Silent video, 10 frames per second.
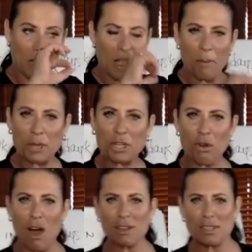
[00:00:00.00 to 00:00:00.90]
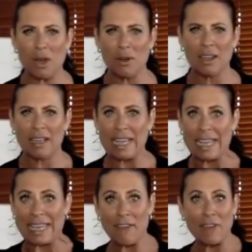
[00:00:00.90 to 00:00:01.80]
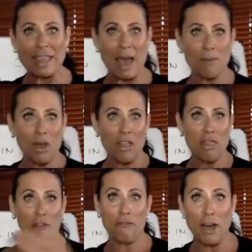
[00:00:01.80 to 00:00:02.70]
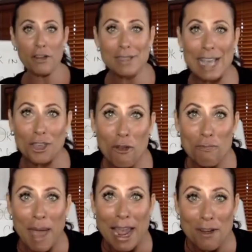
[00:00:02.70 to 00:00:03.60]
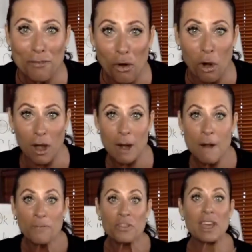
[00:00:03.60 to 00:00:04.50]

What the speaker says: but you're also giving them the funnels that you've paid for, the